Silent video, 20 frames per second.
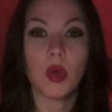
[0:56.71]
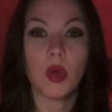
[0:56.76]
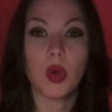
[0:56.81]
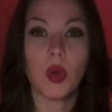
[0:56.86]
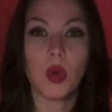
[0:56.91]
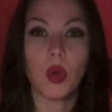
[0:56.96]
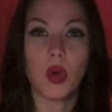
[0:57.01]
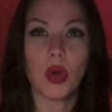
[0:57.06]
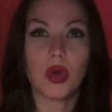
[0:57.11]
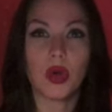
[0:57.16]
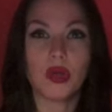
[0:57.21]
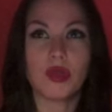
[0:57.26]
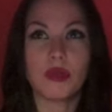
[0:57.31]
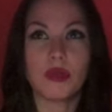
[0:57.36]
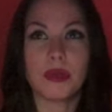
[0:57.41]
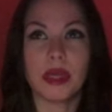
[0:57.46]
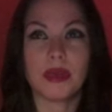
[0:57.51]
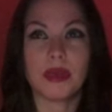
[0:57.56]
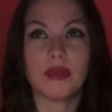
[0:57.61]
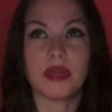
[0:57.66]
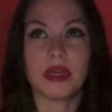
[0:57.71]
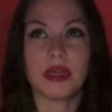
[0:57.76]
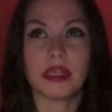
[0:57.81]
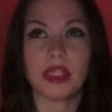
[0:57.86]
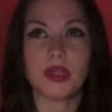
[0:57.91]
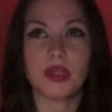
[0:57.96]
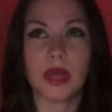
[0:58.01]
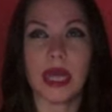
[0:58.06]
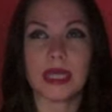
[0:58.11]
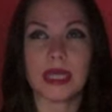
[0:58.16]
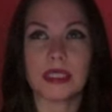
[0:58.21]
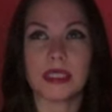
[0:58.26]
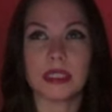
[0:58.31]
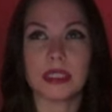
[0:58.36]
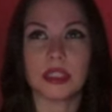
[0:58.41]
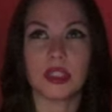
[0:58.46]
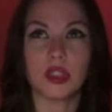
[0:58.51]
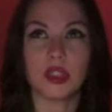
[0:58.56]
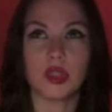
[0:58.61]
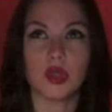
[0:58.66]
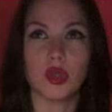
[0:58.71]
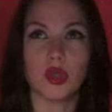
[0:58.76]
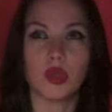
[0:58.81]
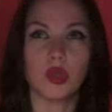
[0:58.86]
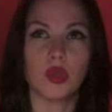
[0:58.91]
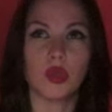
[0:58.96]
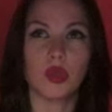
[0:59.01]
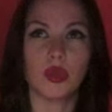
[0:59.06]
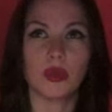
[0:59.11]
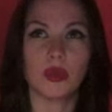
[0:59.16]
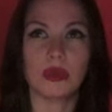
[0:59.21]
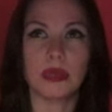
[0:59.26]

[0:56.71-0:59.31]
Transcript: or you may be attracted to,